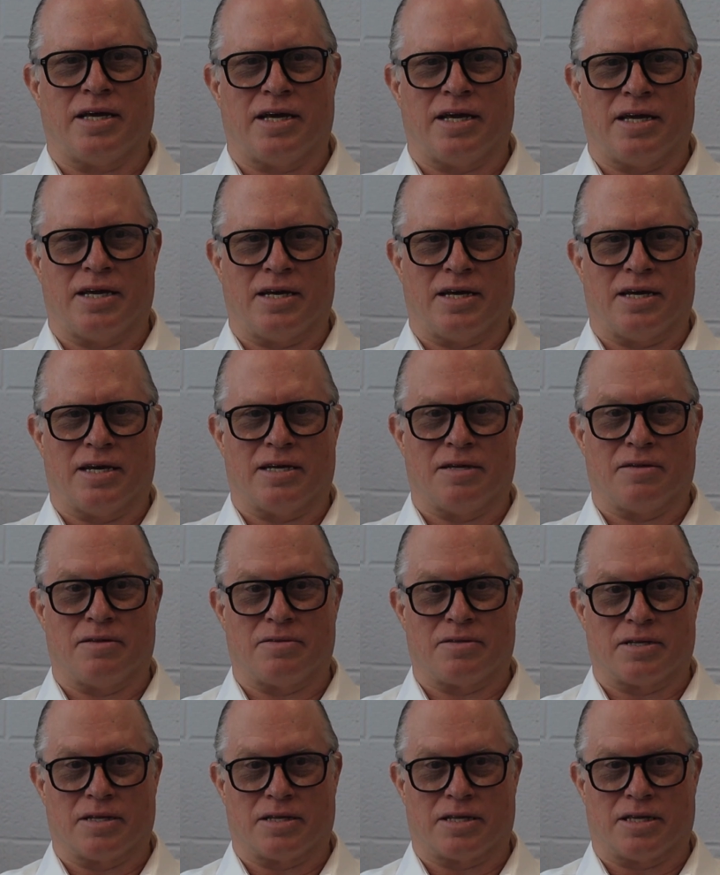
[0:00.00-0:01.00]
a
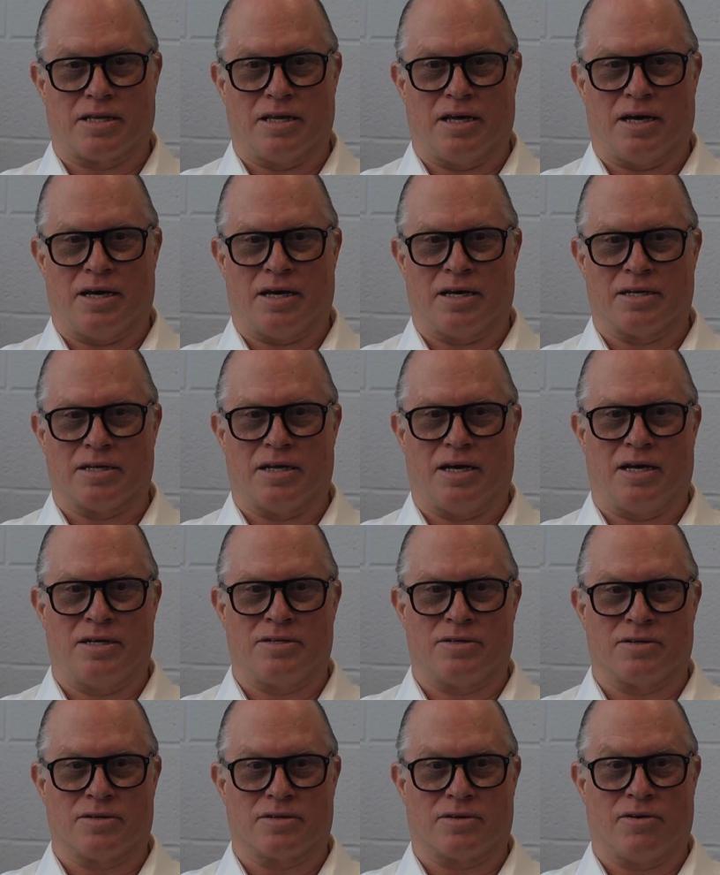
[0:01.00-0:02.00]

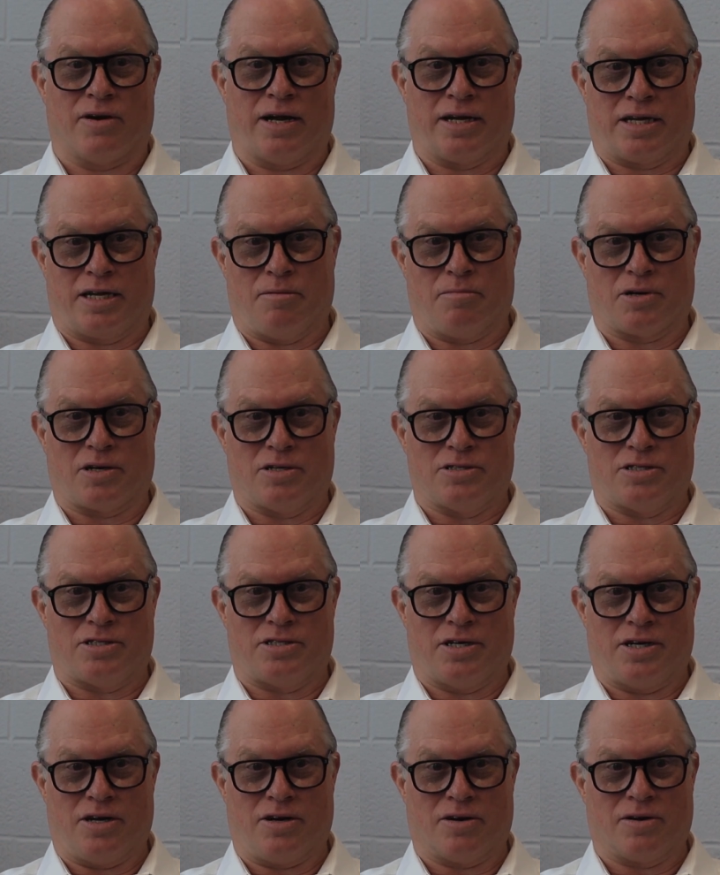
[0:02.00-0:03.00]
undergrad chemical
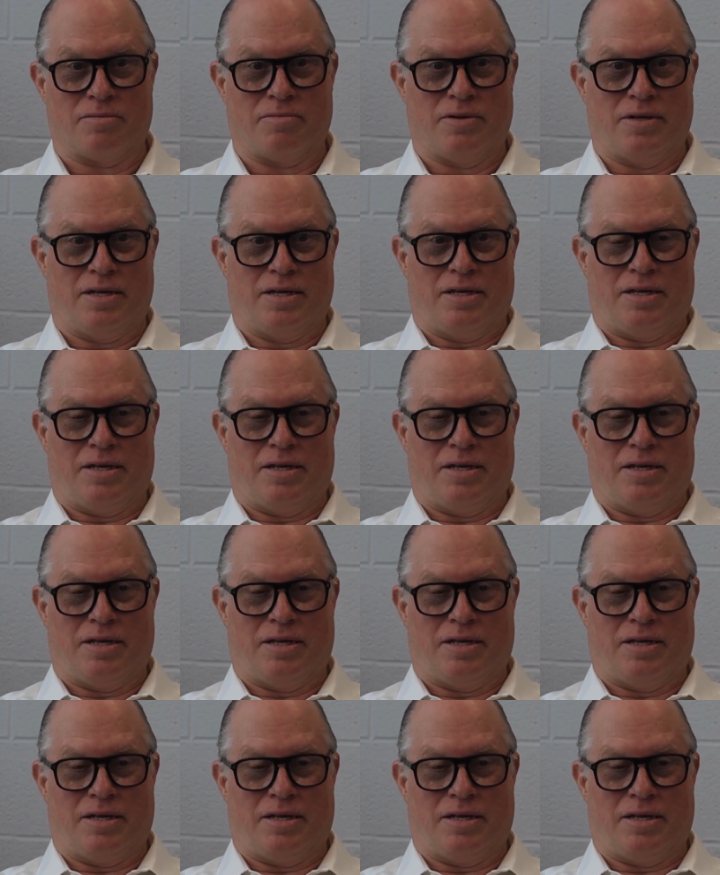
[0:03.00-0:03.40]
engineer